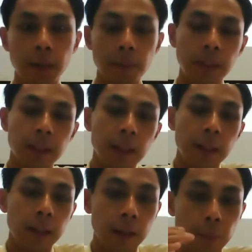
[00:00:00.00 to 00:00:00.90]
That means
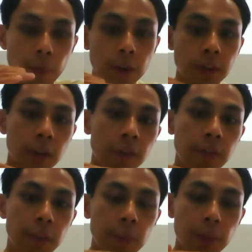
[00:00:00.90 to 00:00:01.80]
it blocks
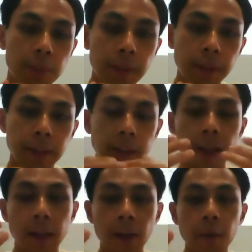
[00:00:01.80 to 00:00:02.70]
off the perspiration
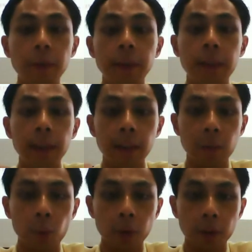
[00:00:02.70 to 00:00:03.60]
and help retain the
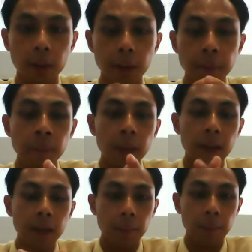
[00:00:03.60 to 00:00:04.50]
water.
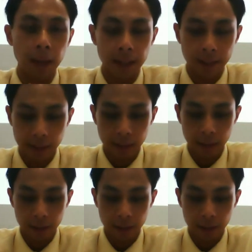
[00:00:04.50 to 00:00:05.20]
But like I say,